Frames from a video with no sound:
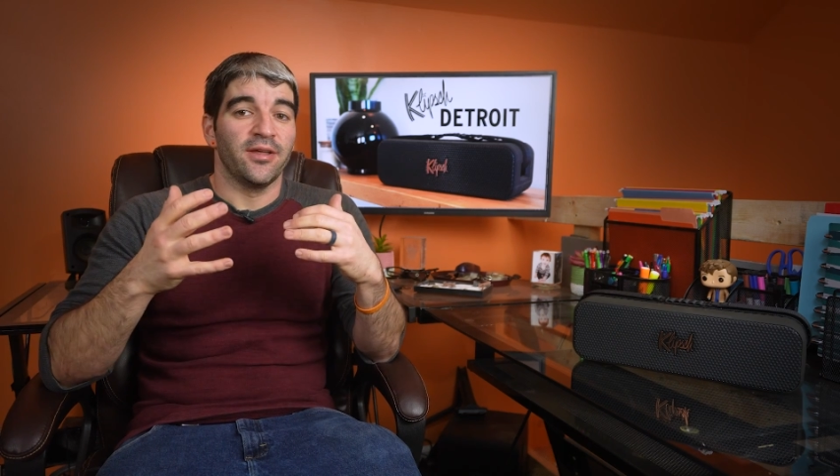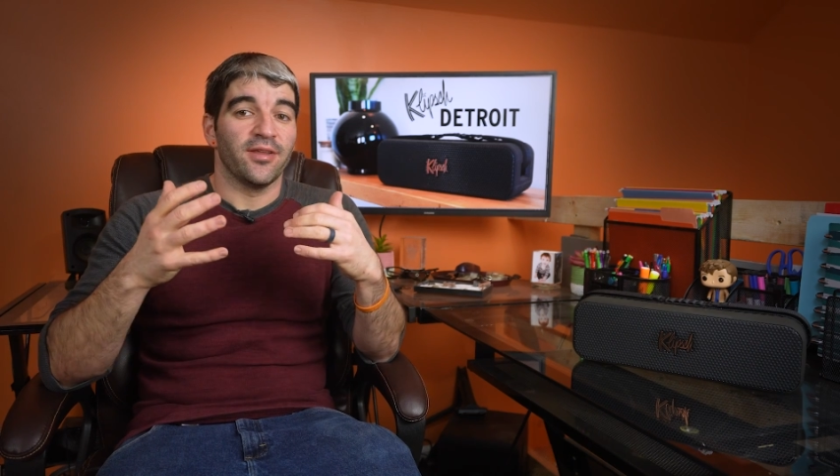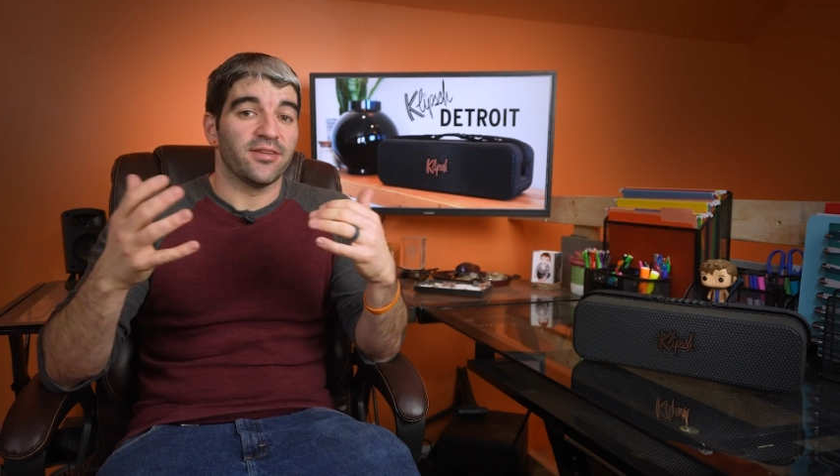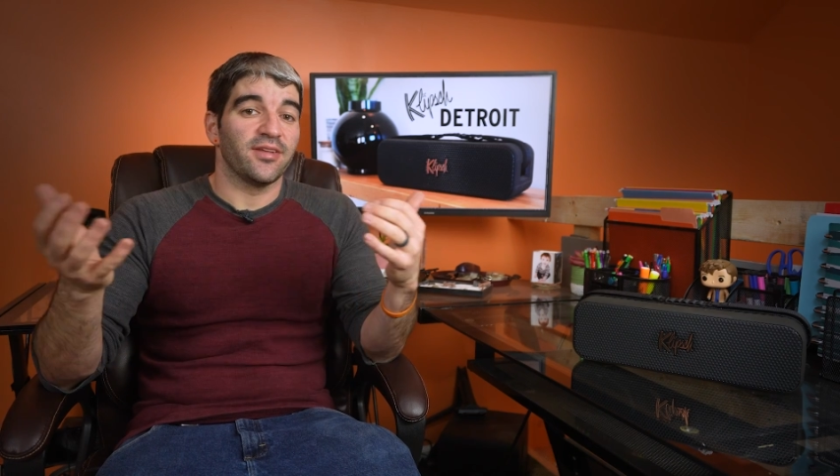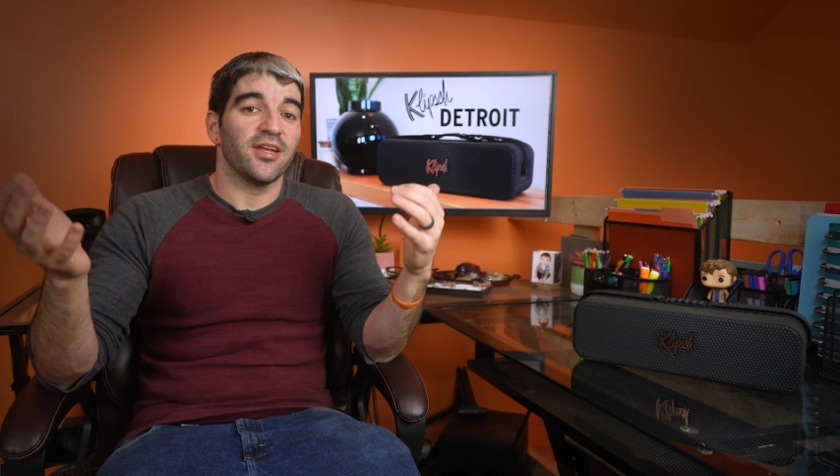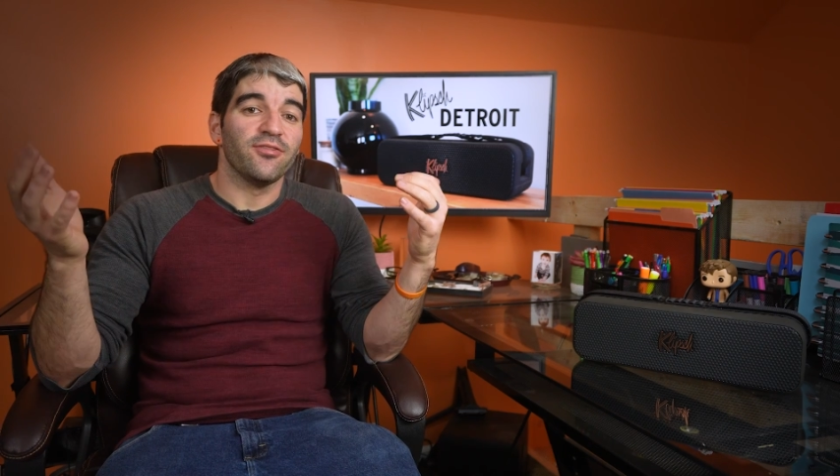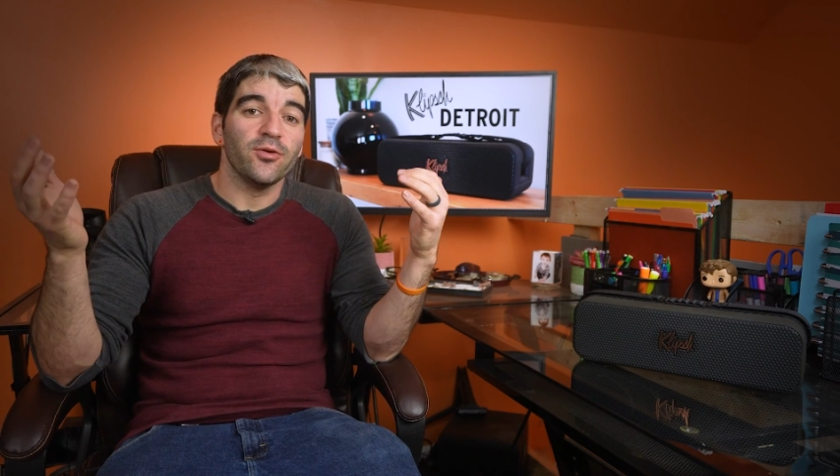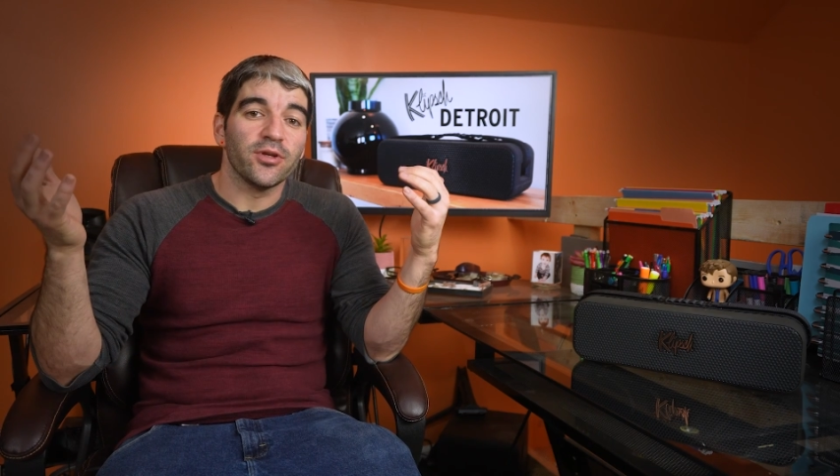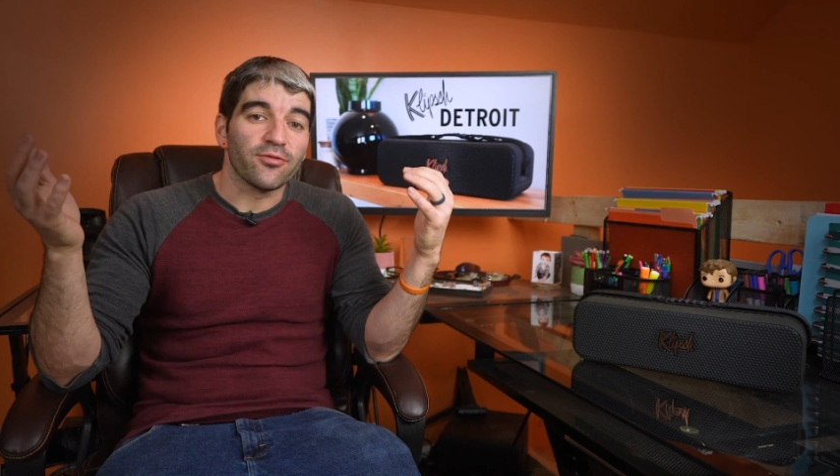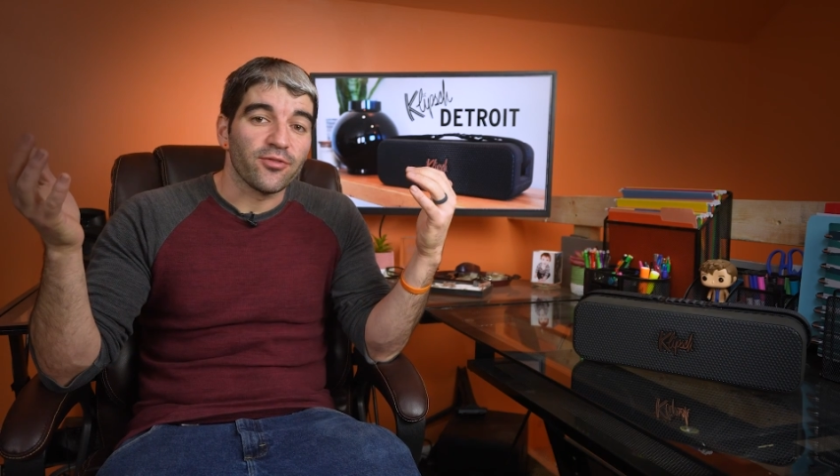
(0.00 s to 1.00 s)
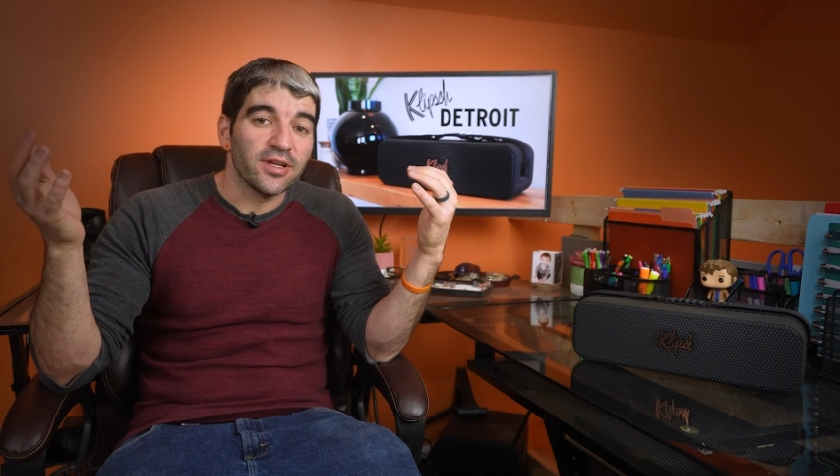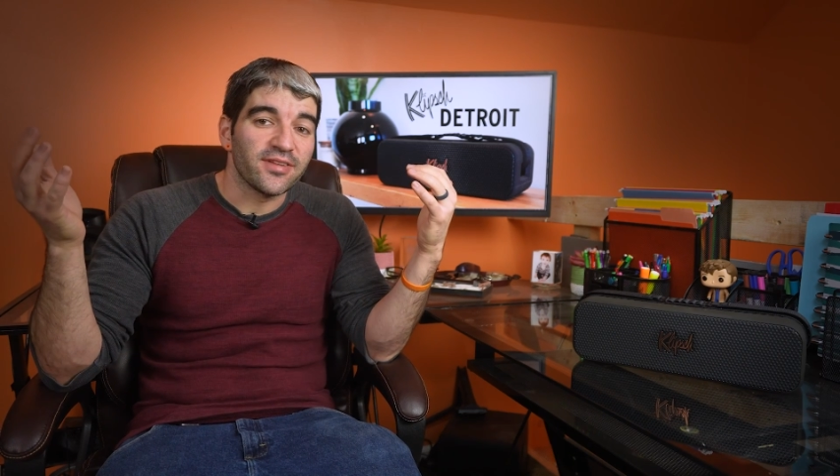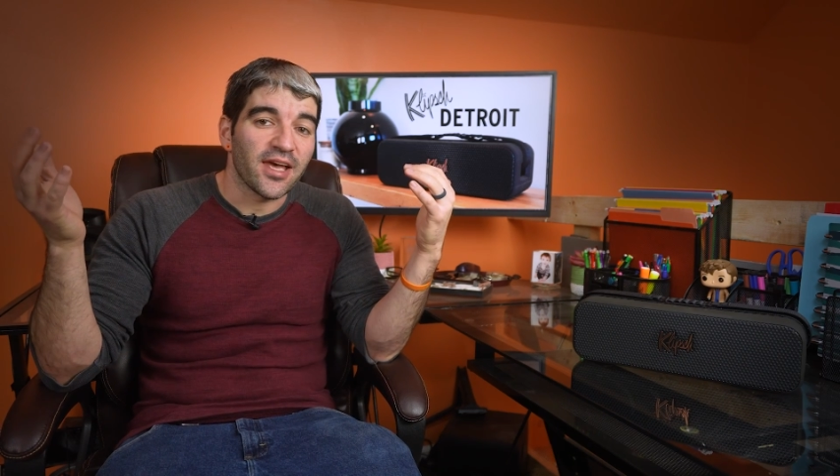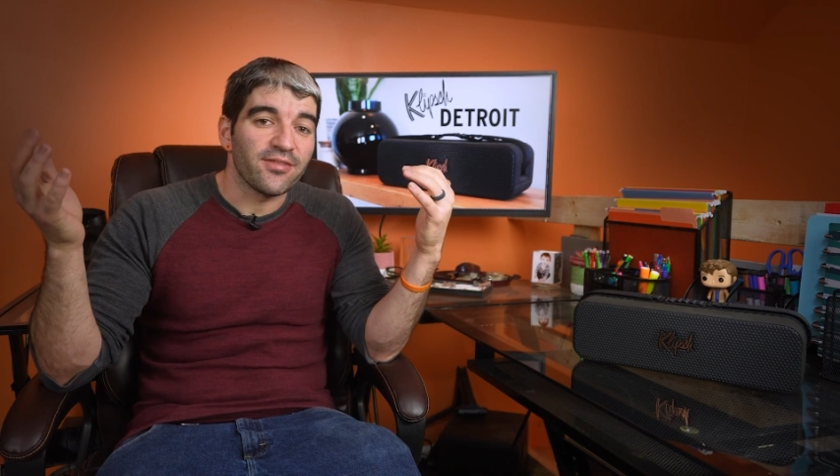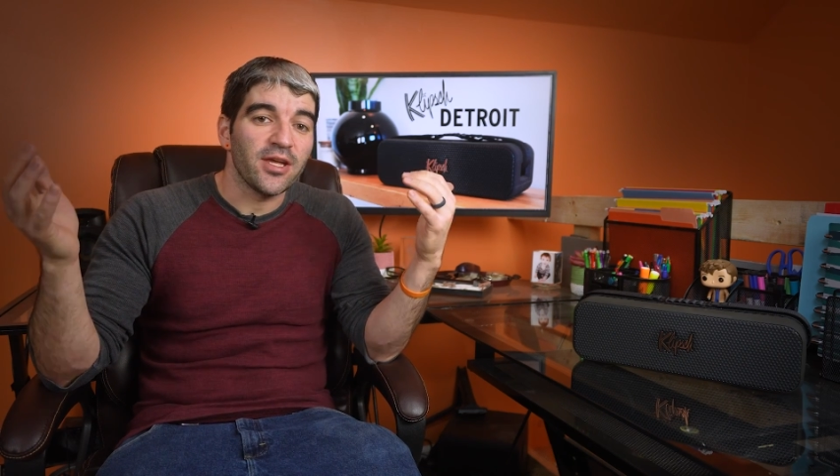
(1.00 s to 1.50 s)
That said, if you and your friends
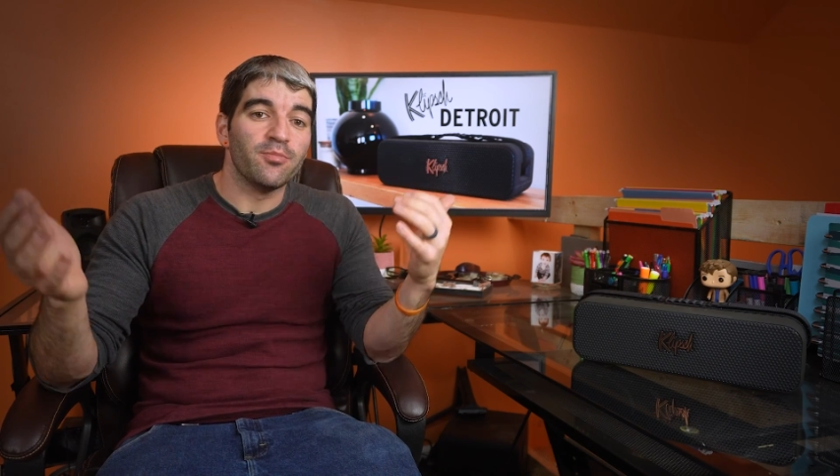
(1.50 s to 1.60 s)
have a